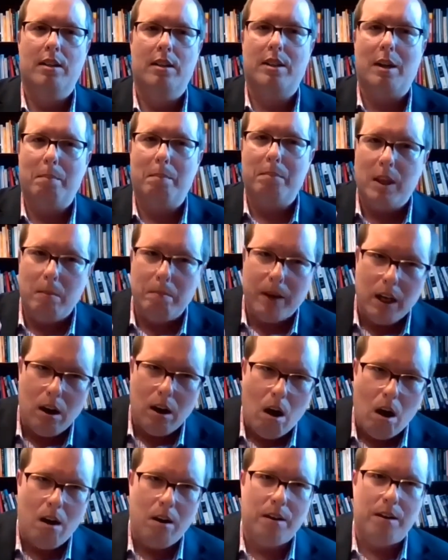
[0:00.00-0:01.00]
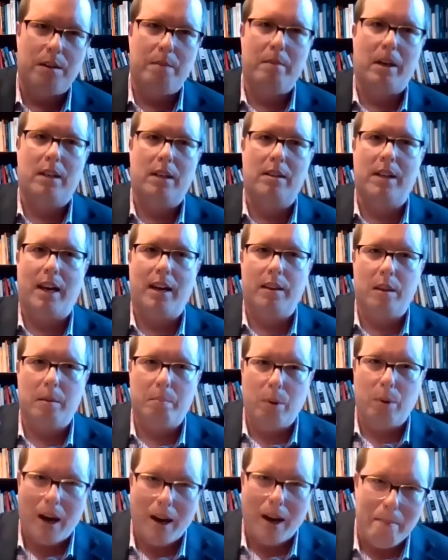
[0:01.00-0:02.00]
something beyond the
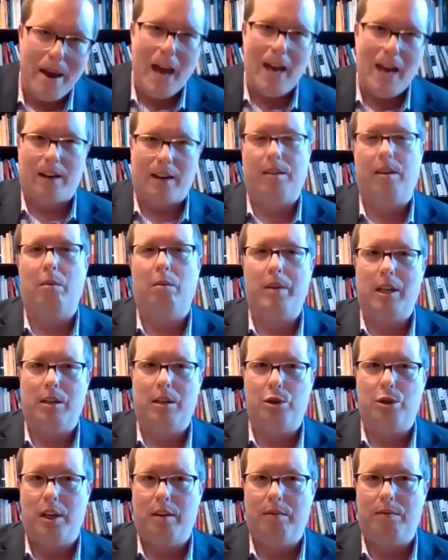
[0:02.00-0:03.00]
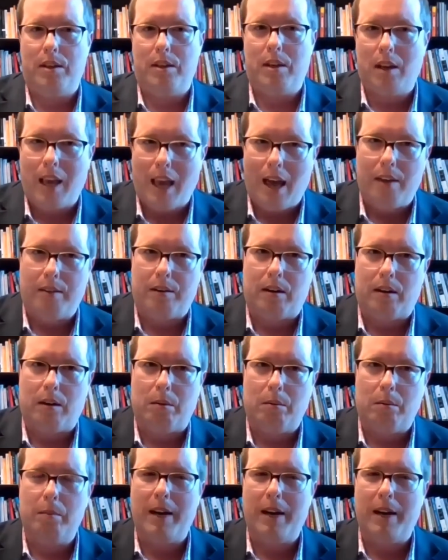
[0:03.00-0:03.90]
mundane, the pragmatic that we achieve together,